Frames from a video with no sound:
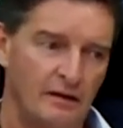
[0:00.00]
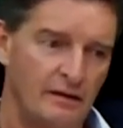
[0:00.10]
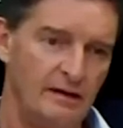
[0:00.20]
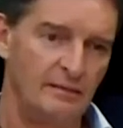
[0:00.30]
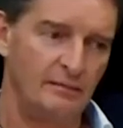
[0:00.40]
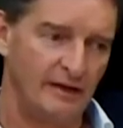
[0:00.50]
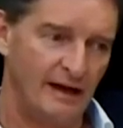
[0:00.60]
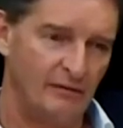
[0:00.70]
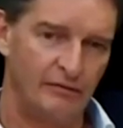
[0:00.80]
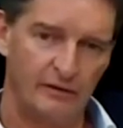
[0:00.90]
he
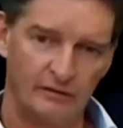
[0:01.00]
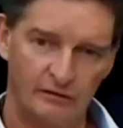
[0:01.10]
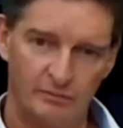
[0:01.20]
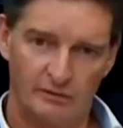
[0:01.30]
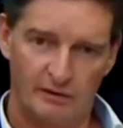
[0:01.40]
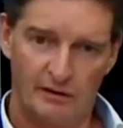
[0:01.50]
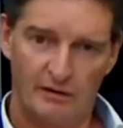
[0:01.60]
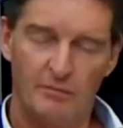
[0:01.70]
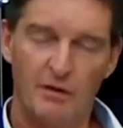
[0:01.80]
himself, Franz, put a lot